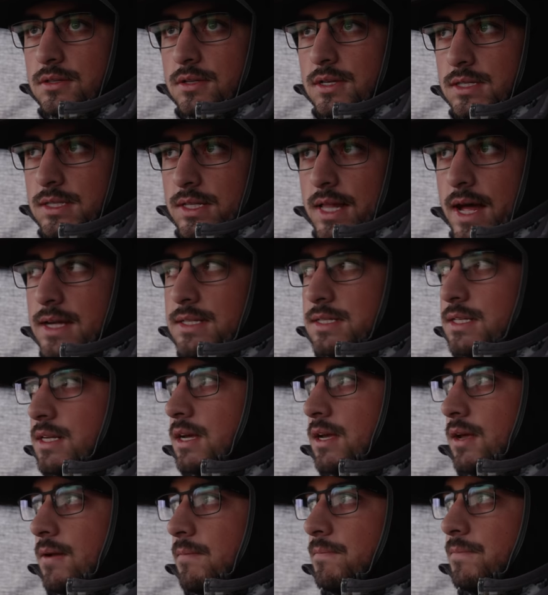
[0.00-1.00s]
Because last
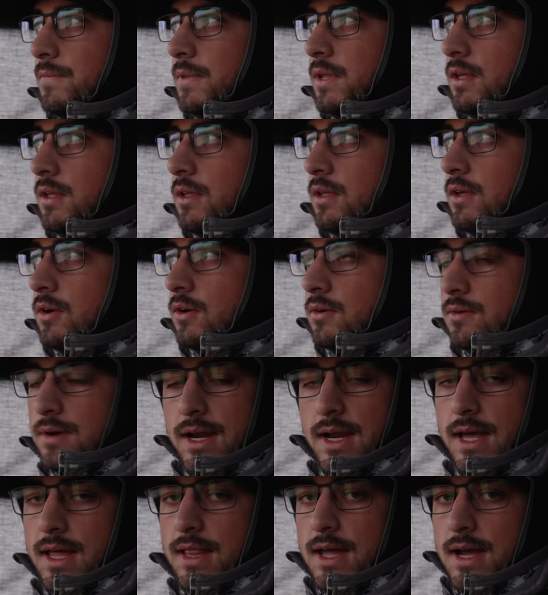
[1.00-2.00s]
night,
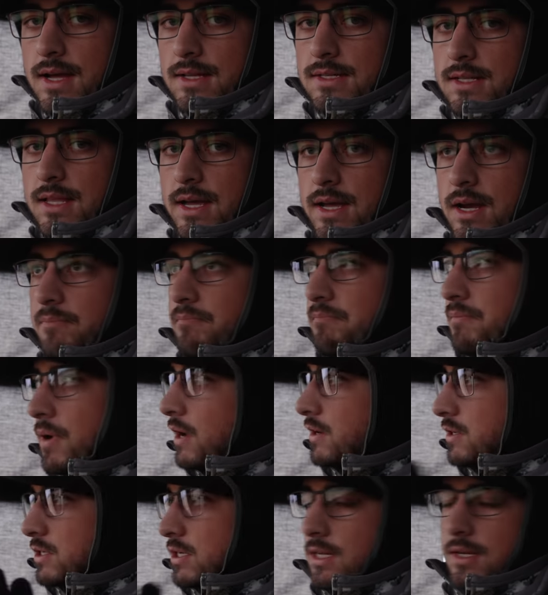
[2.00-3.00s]
right at last light, a
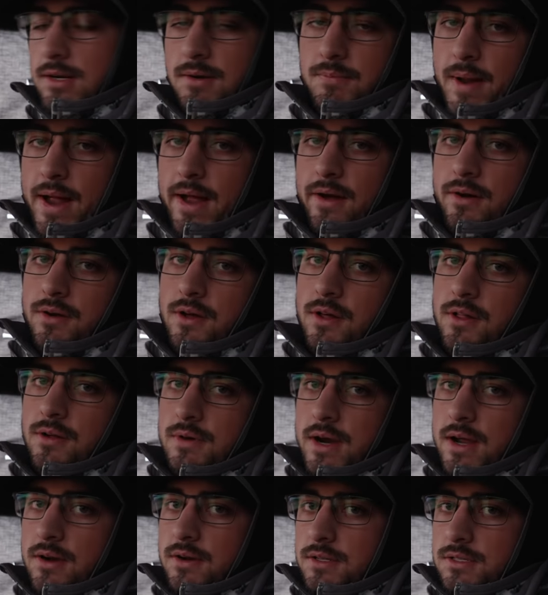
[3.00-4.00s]
bunch of deer piled all
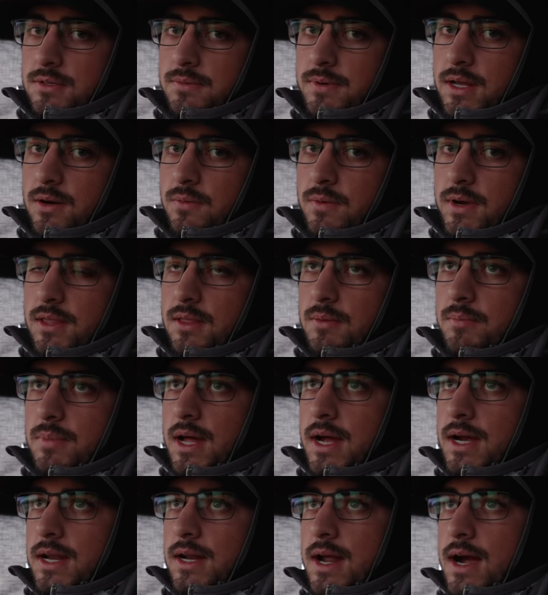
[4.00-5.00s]
around us. We had to wait in the
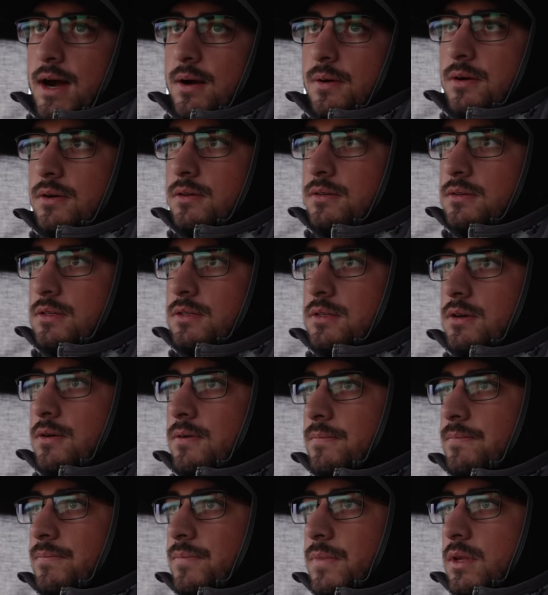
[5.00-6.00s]
blind an hour.
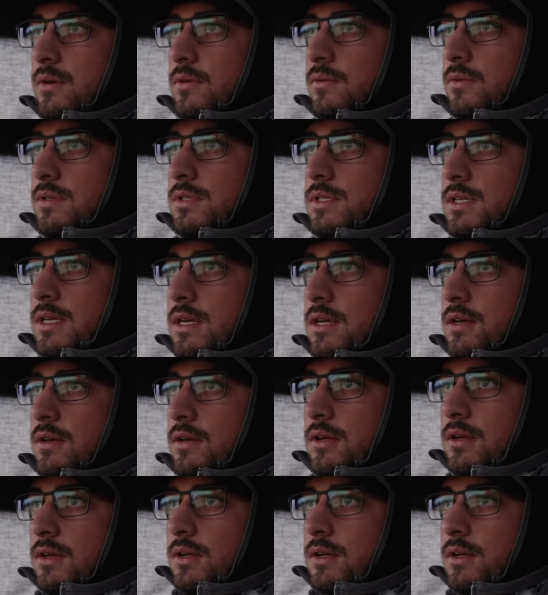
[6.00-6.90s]
So we'll see.